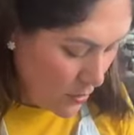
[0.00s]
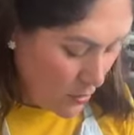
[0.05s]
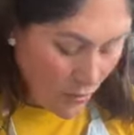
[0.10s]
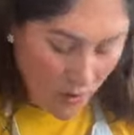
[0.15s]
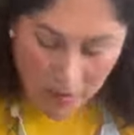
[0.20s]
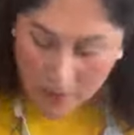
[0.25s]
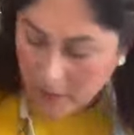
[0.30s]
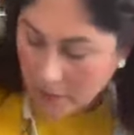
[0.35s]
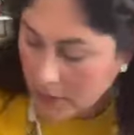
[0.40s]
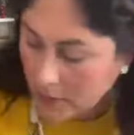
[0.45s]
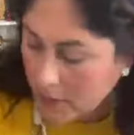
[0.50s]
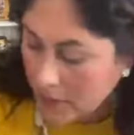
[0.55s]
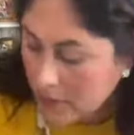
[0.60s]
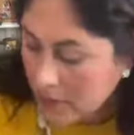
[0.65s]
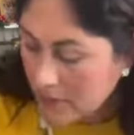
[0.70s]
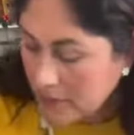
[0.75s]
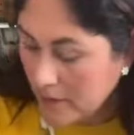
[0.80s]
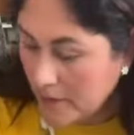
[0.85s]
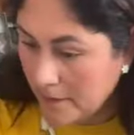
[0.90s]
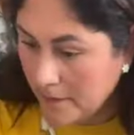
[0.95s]
I'm gonna
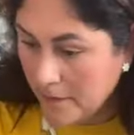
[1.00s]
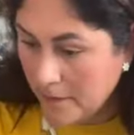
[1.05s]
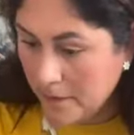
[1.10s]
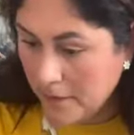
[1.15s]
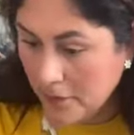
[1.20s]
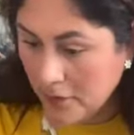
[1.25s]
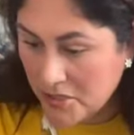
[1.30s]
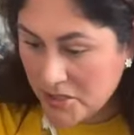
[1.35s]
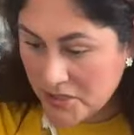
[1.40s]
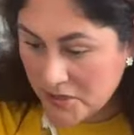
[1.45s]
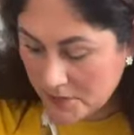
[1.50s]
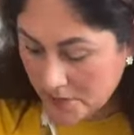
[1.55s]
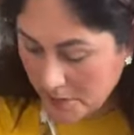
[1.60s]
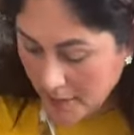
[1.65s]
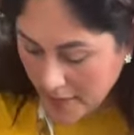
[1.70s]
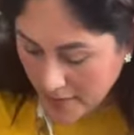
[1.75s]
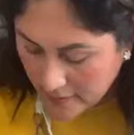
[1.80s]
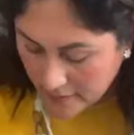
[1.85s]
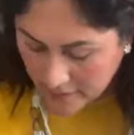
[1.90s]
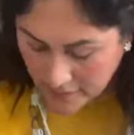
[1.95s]
put the
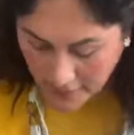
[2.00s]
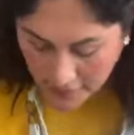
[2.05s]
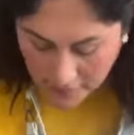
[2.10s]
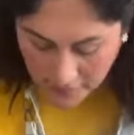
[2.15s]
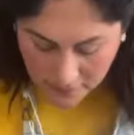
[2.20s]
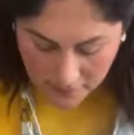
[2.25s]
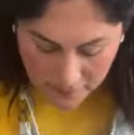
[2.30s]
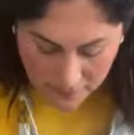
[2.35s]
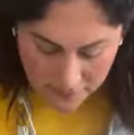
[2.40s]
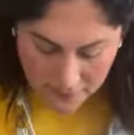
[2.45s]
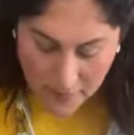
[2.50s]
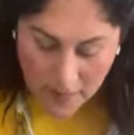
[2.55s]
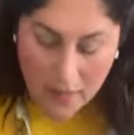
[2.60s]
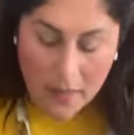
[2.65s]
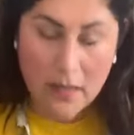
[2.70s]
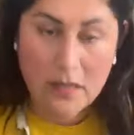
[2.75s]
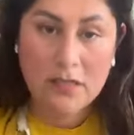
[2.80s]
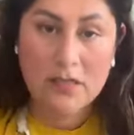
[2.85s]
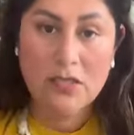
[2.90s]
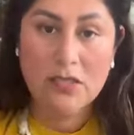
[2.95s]
brushes back there.
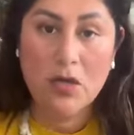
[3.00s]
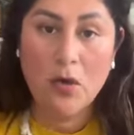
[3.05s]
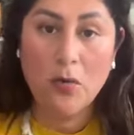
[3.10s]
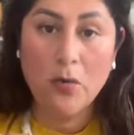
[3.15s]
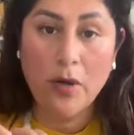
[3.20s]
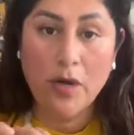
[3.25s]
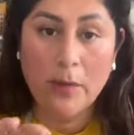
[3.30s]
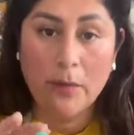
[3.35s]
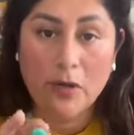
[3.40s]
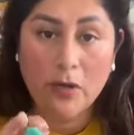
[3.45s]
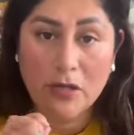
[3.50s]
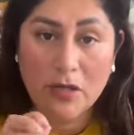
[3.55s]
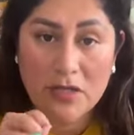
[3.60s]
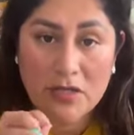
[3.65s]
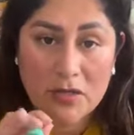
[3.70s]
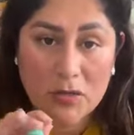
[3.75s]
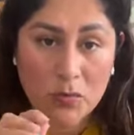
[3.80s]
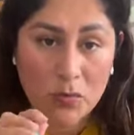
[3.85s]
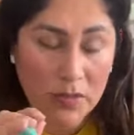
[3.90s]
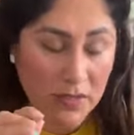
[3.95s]
So what I'm
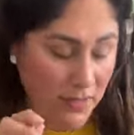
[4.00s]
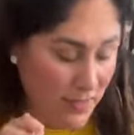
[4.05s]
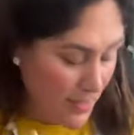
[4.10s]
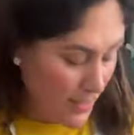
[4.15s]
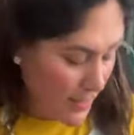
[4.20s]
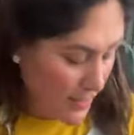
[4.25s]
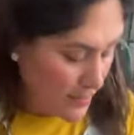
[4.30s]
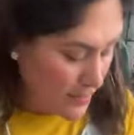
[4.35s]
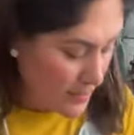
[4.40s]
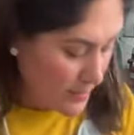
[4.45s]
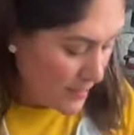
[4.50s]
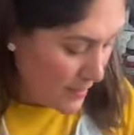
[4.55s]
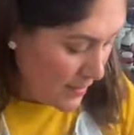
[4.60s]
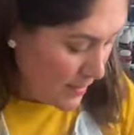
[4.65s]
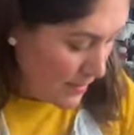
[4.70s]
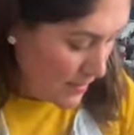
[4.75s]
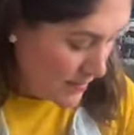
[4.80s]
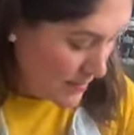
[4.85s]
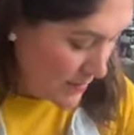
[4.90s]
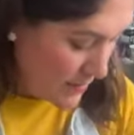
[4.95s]
gonna do with
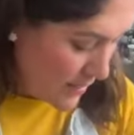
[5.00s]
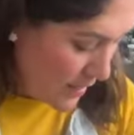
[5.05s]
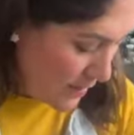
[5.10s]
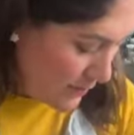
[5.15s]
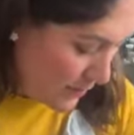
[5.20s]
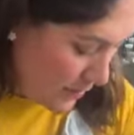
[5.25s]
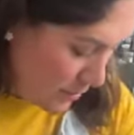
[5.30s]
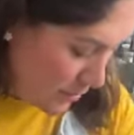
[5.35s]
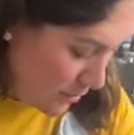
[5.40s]
this is